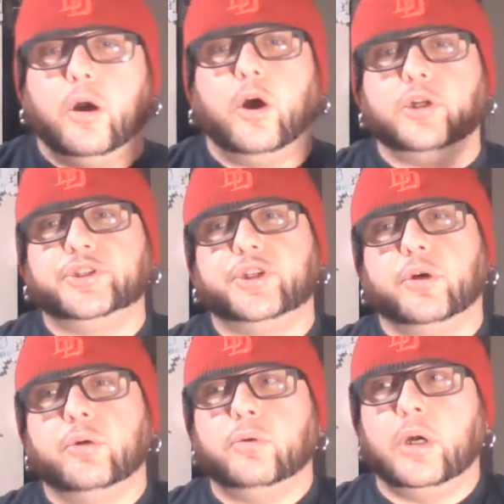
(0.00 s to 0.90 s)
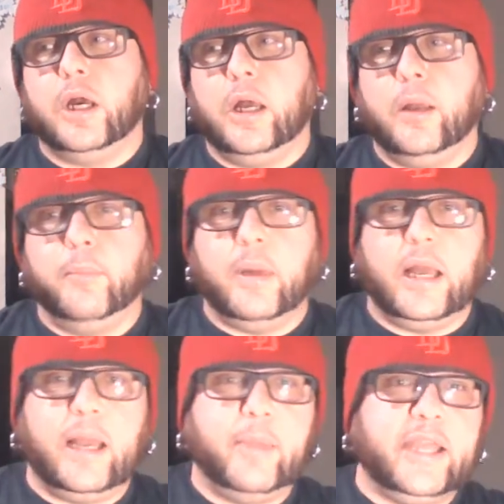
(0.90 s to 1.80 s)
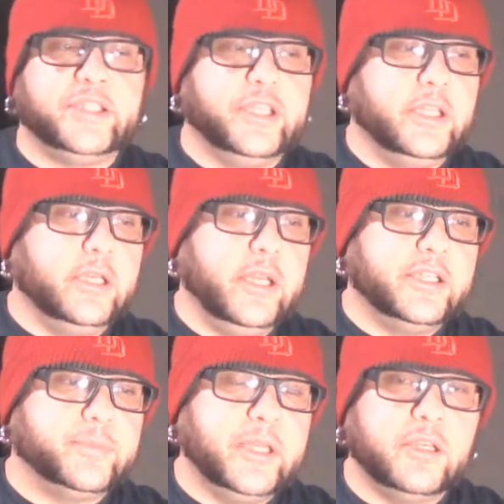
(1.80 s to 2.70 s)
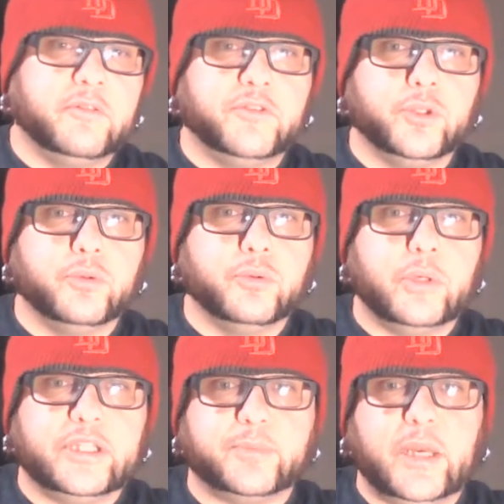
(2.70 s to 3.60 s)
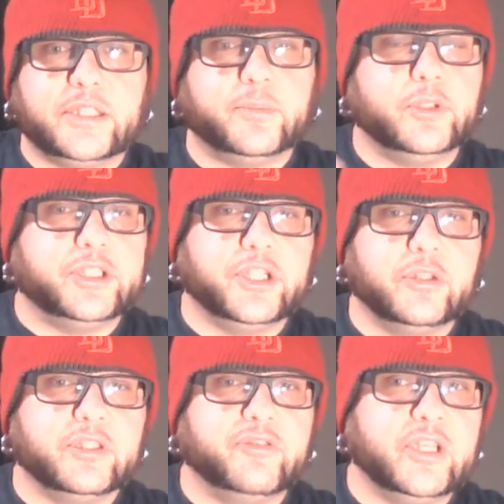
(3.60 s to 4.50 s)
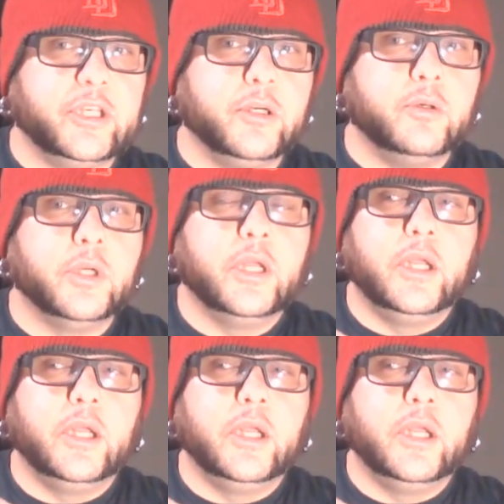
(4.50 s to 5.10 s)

Also, um, I'm asking as many of you as possible to share this video